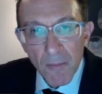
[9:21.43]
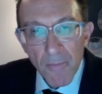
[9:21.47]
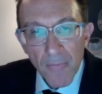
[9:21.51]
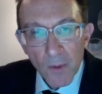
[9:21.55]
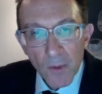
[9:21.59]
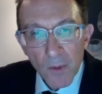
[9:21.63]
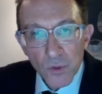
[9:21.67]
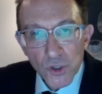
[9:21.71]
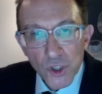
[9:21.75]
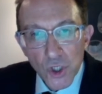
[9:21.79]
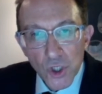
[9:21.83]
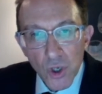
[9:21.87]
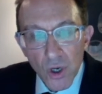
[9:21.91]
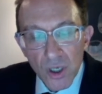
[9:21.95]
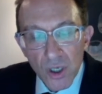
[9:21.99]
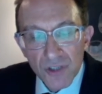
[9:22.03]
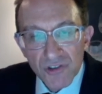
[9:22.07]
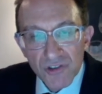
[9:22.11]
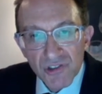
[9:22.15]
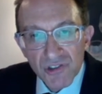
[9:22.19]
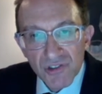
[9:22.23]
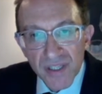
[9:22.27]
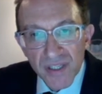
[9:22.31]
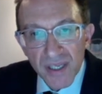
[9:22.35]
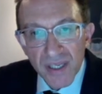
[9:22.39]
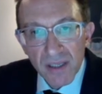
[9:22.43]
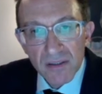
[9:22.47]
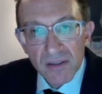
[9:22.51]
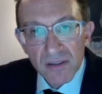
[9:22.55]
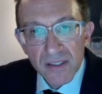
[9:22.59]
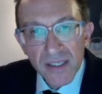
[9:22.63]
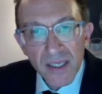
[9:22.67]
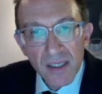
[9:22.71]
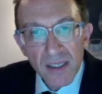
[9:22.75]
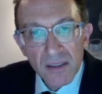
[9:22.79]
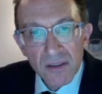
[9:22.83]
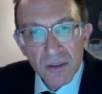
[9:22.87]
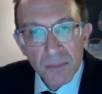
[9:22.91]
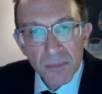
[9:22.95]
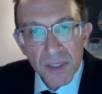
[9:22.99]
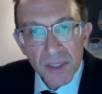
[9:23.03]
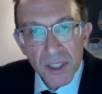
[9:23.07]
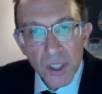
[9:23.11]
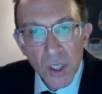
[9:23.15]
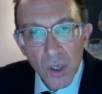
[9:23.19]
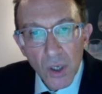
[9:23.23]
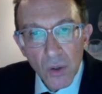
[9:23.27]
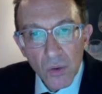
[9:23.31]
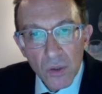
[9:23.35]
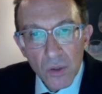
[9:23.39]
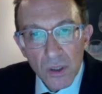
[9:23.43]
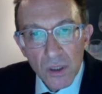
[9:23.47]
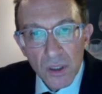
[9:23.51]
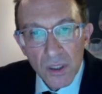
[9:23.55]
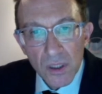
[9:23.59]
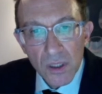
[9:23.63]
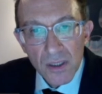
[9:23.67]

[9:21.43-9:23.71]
which causes the LDL to be lower.